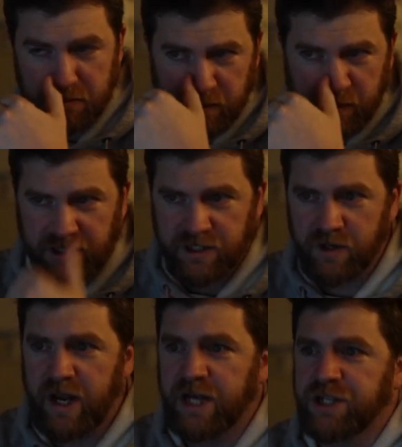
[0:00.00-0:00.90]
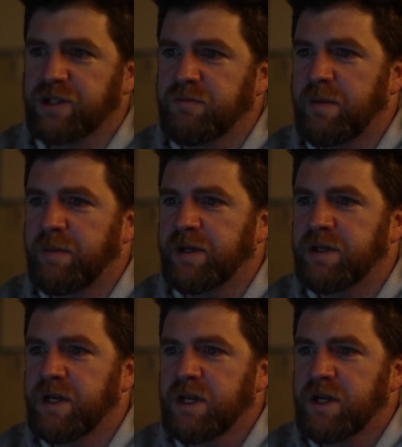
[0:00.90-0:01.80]
Right, so action mapping.
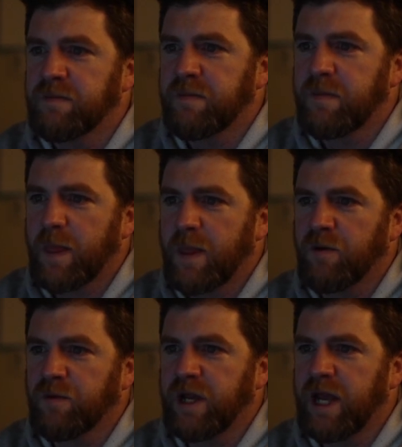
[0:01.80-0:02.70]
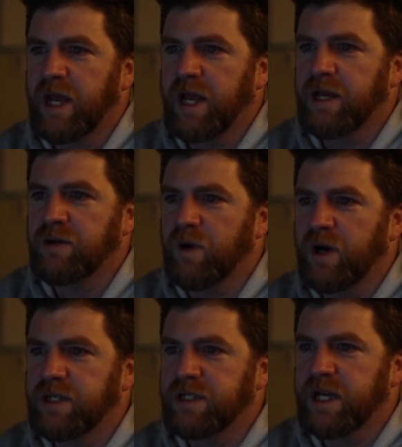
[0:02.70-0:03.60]
I'm going to add
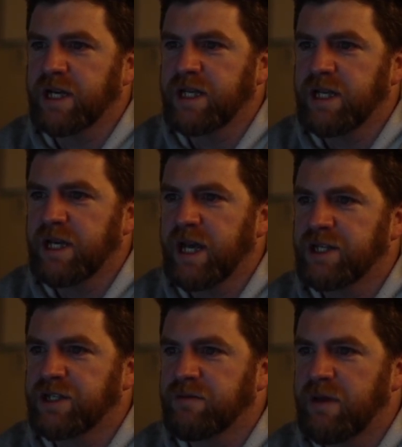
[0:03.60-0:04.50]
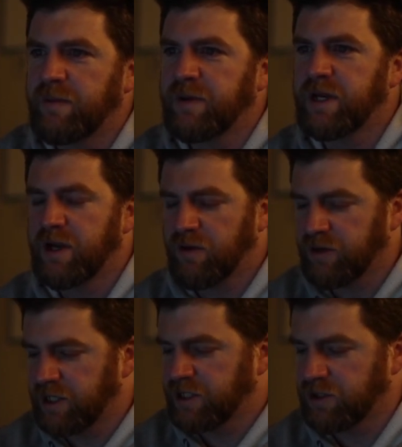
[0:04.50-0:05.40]
one down here, action mapping, and I'm
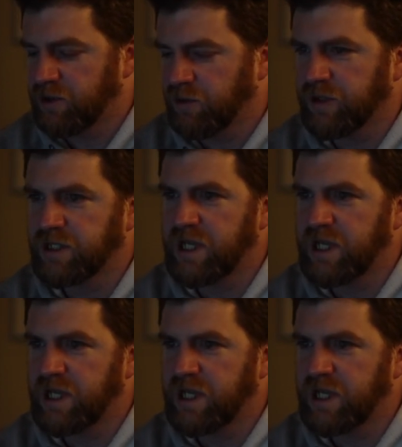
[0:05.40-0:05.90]
going to just call this